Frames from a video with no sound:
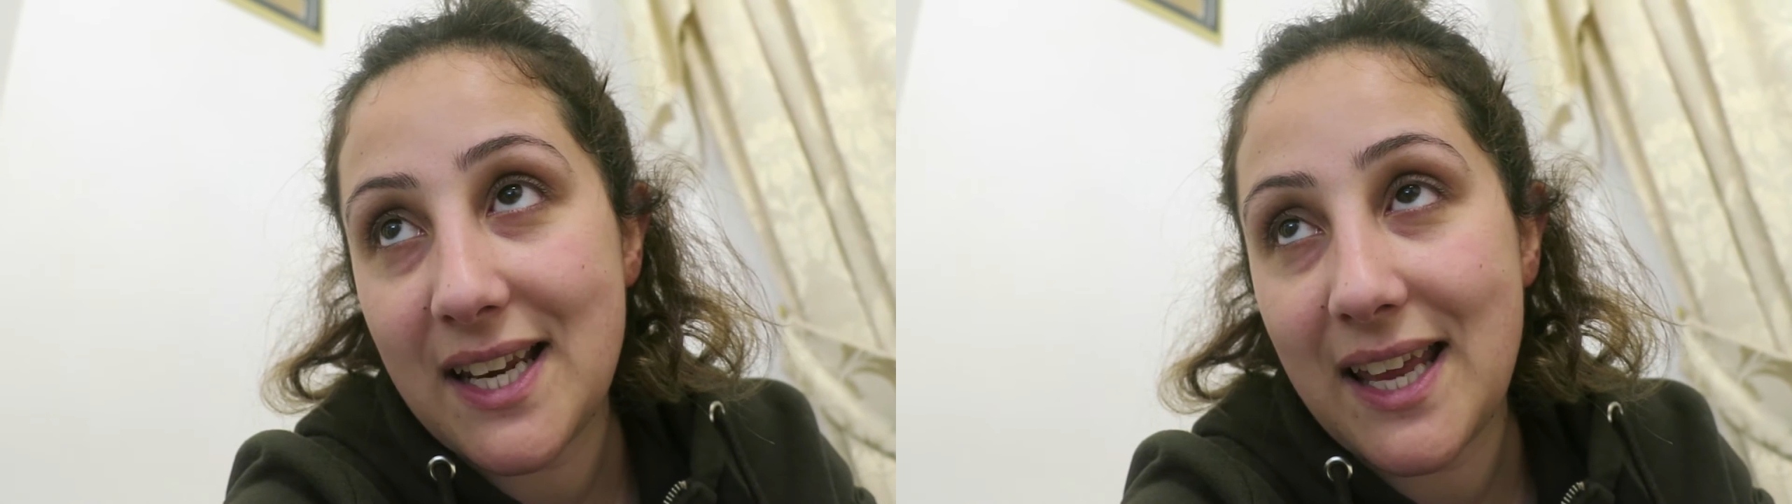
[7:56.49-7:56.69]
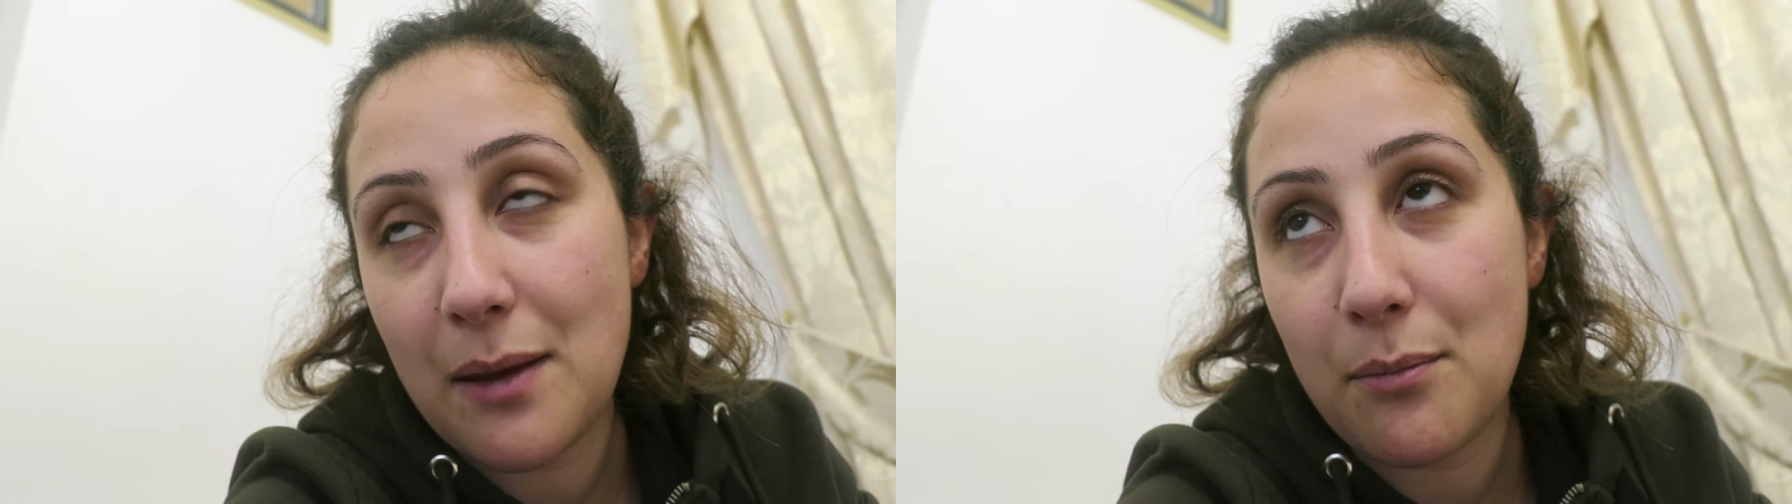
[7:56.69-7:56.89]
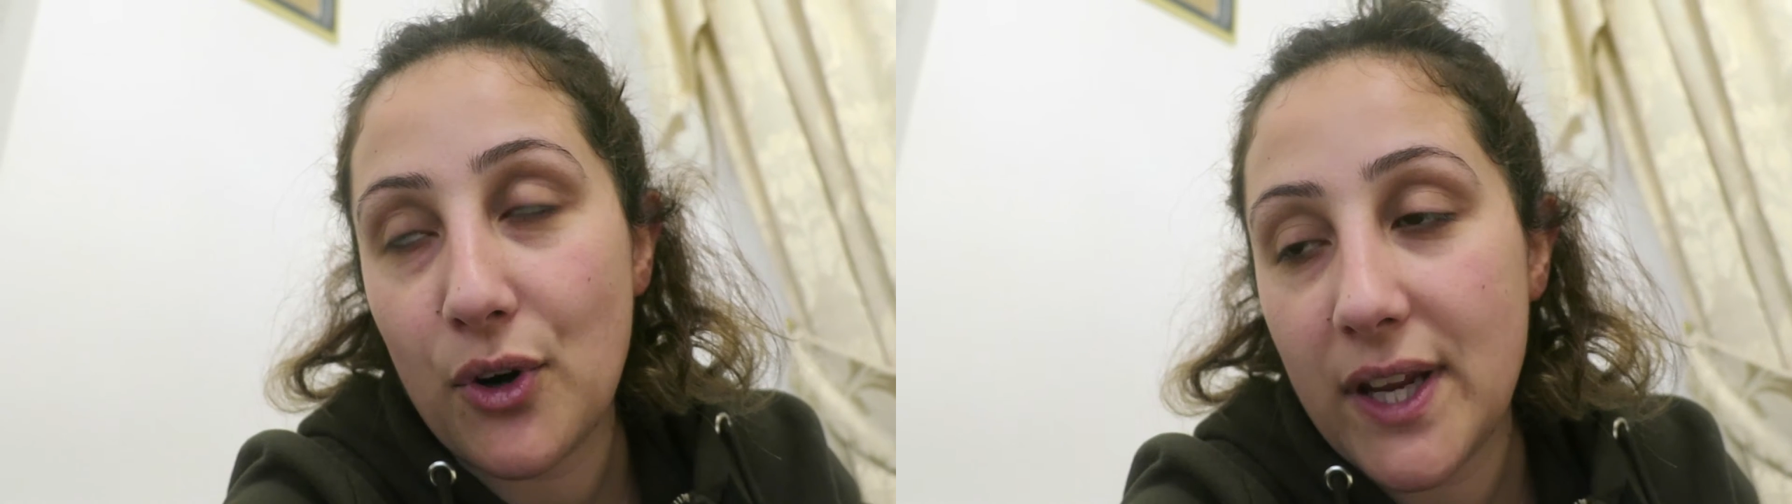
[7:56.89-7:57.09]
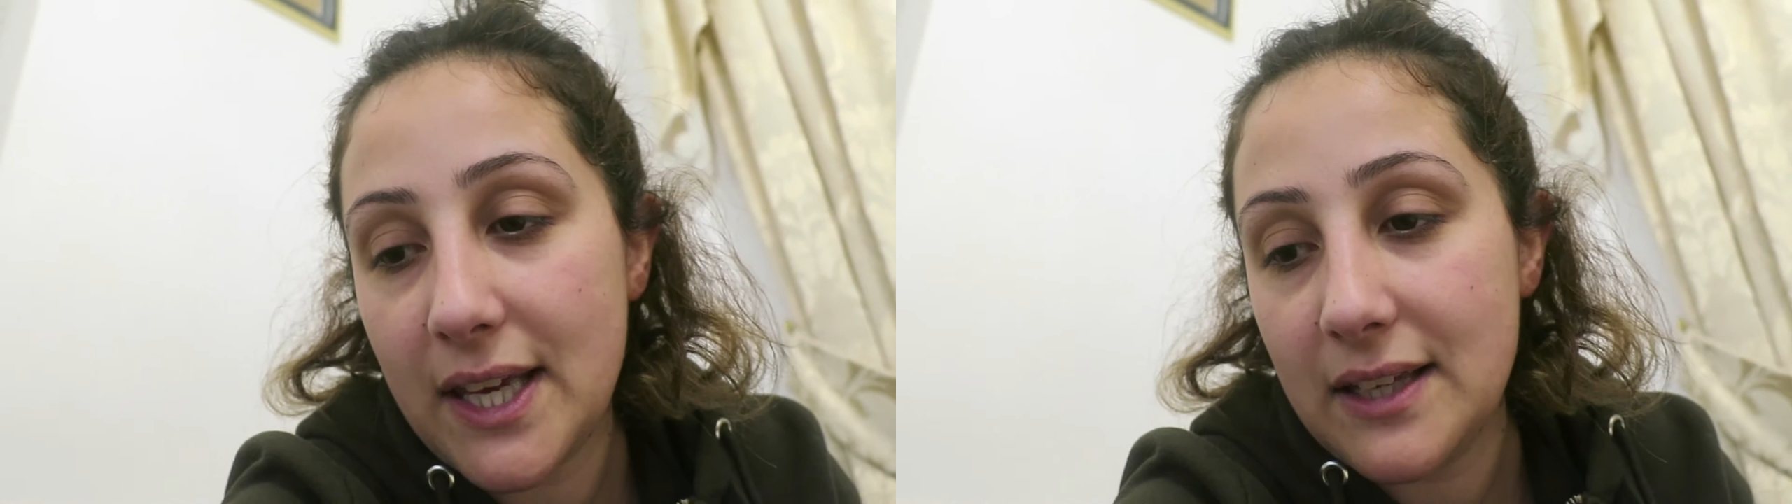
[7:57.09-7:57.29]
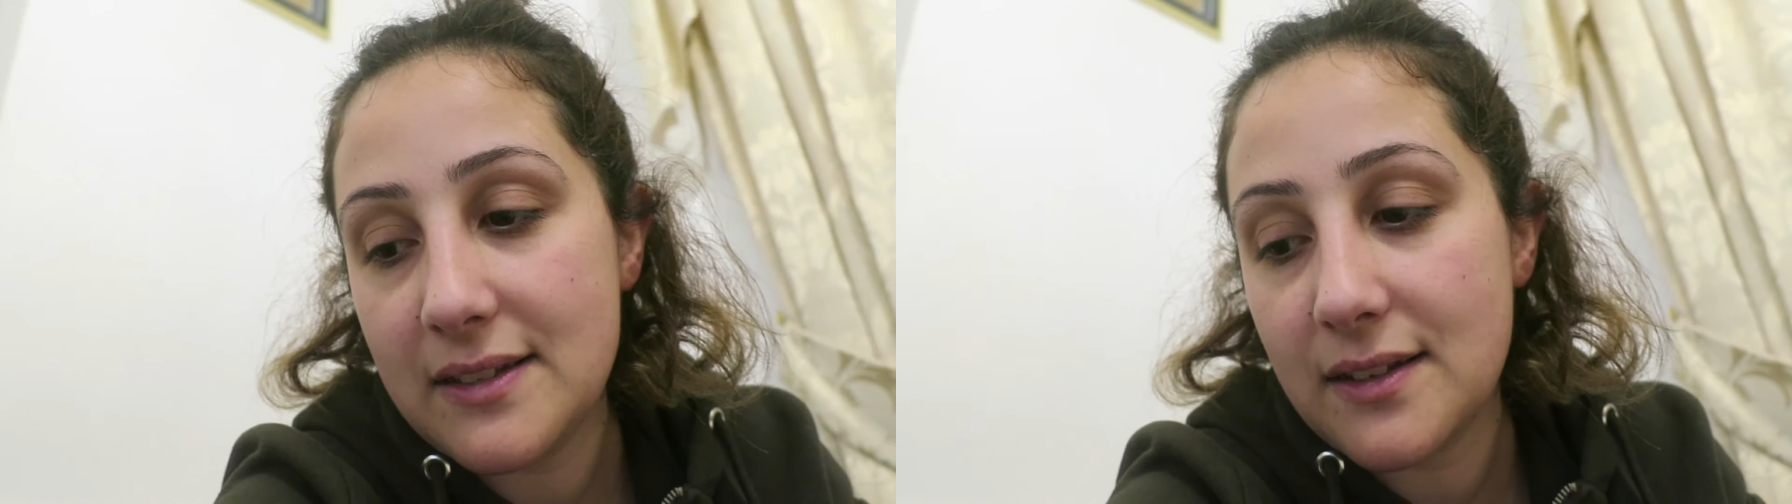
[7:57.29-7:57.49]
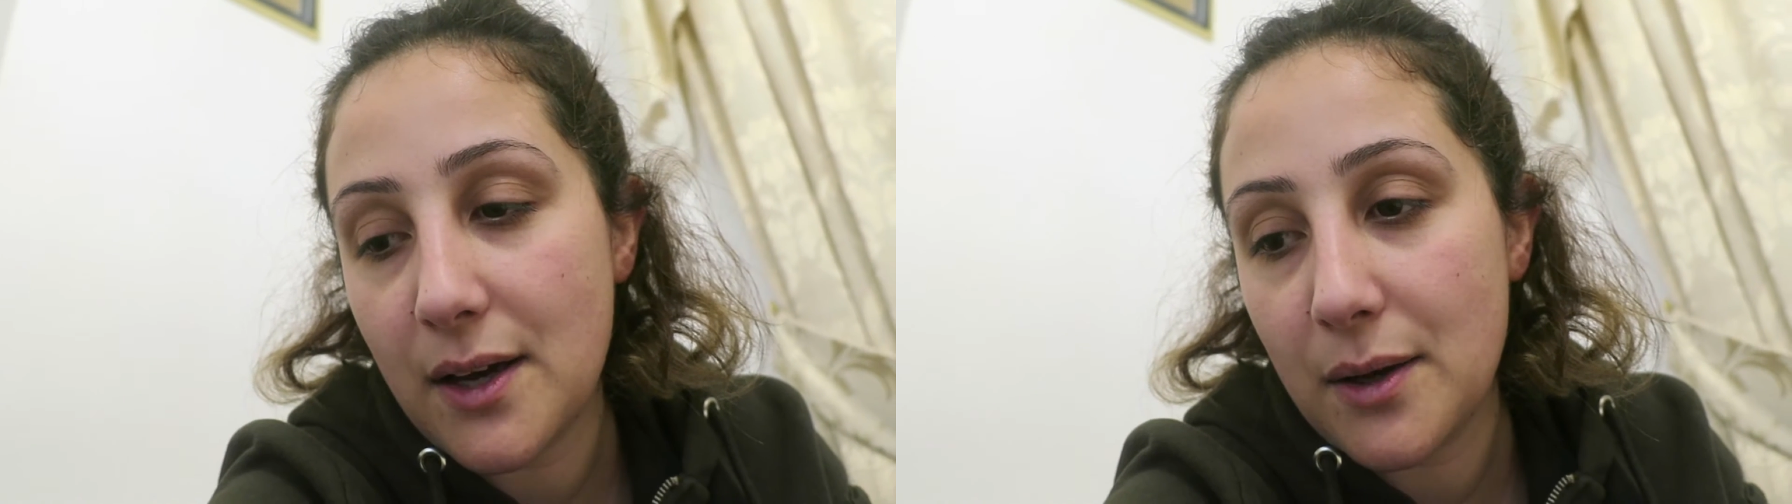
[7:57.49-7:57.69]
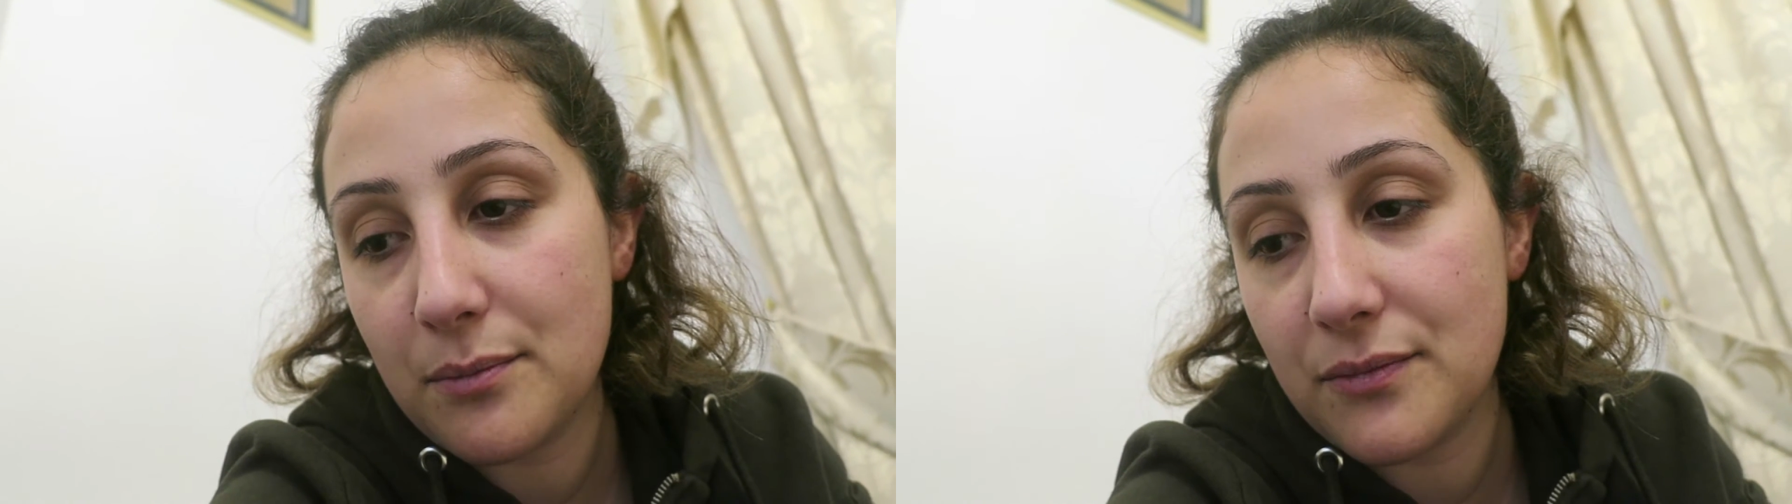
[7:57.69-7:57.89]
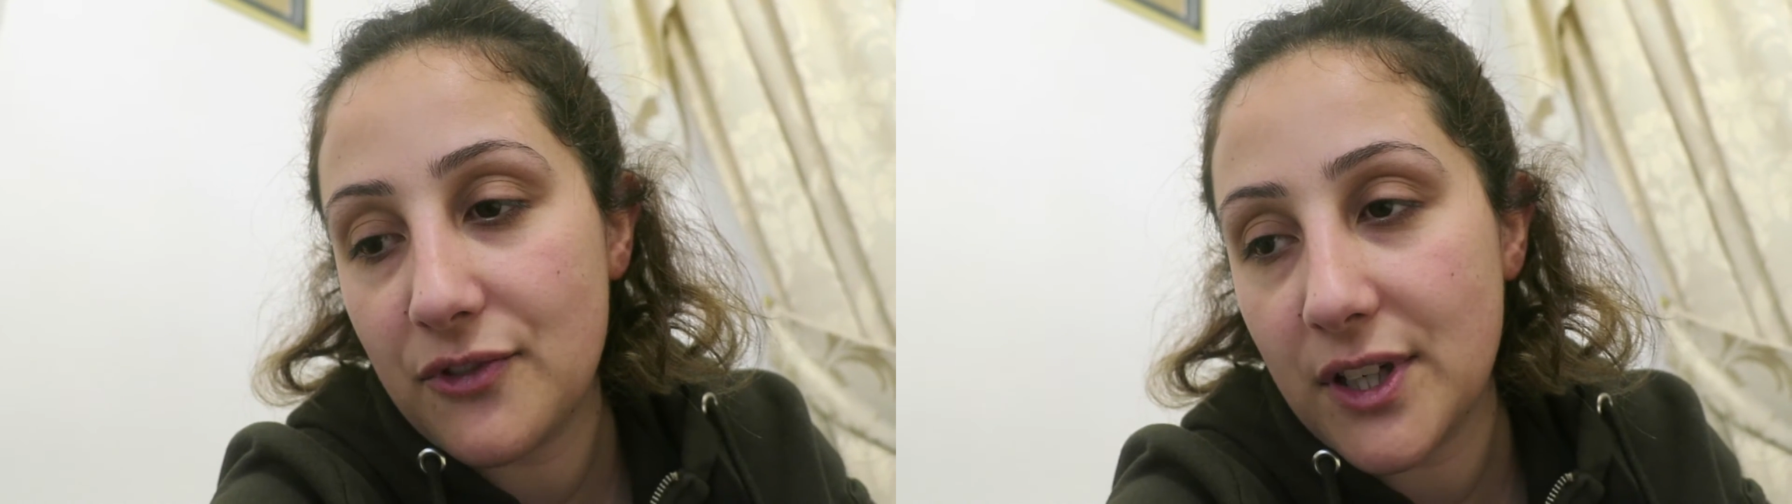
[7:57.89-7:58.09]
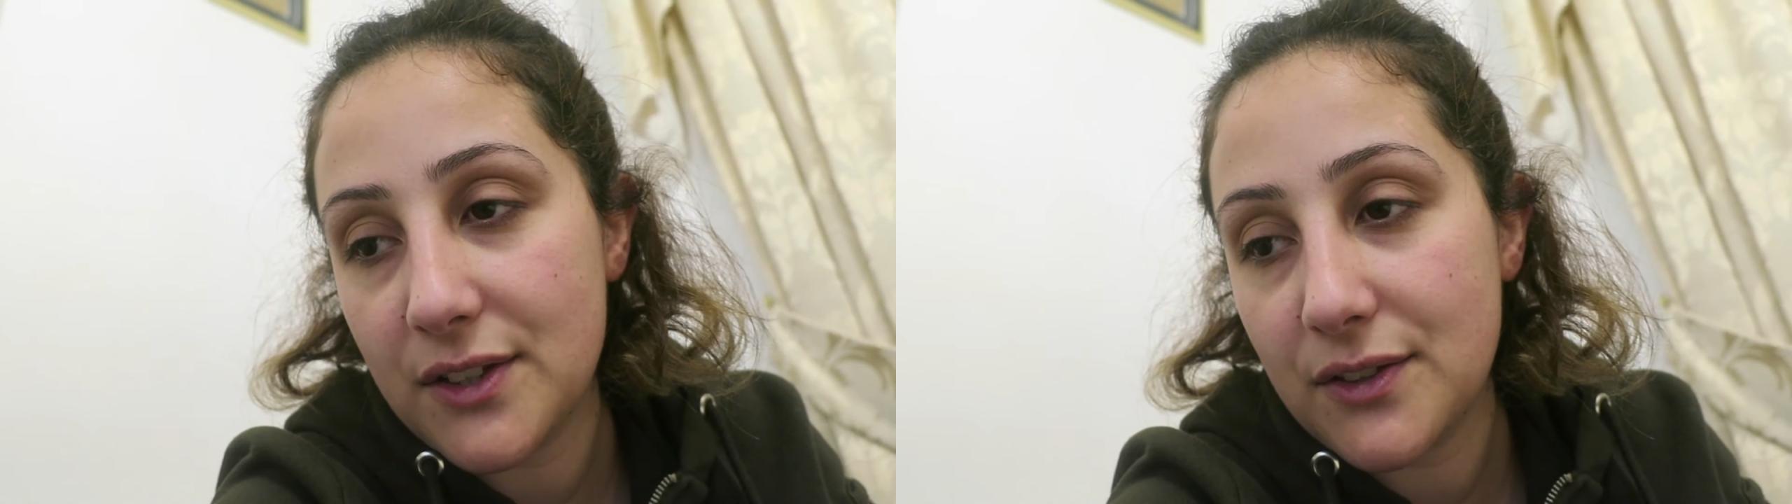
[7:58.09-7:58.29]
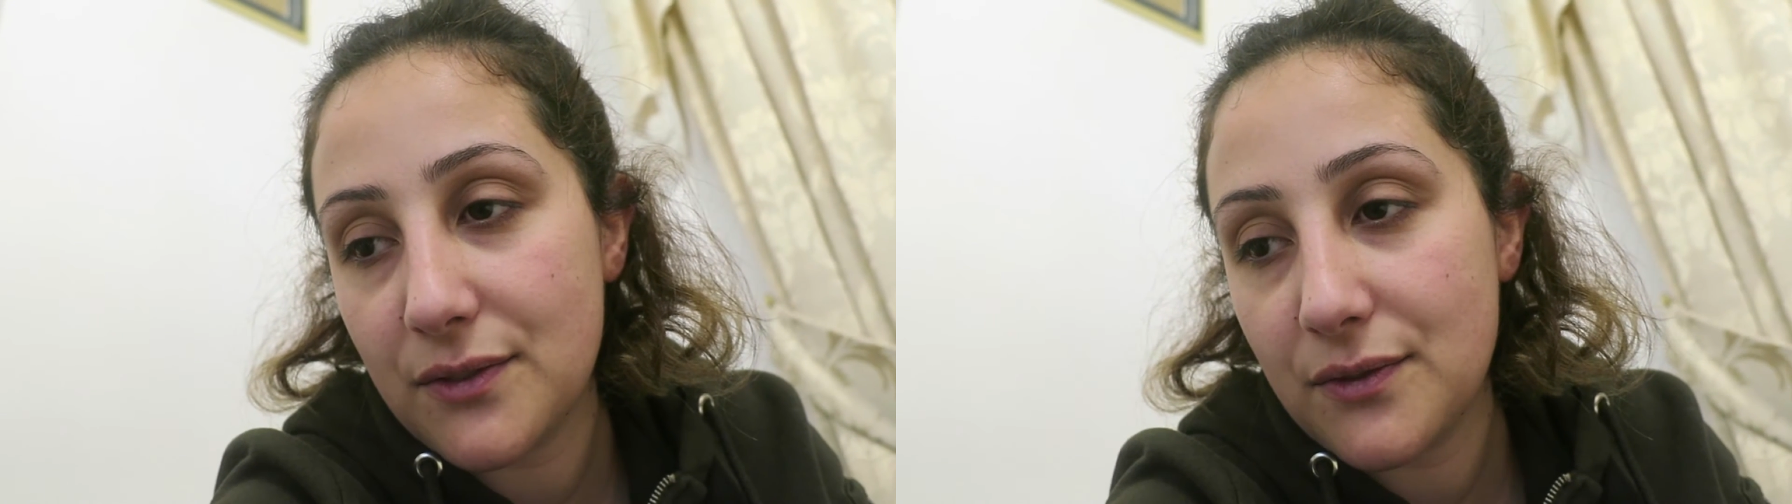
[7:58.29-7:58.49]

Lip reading: him on his front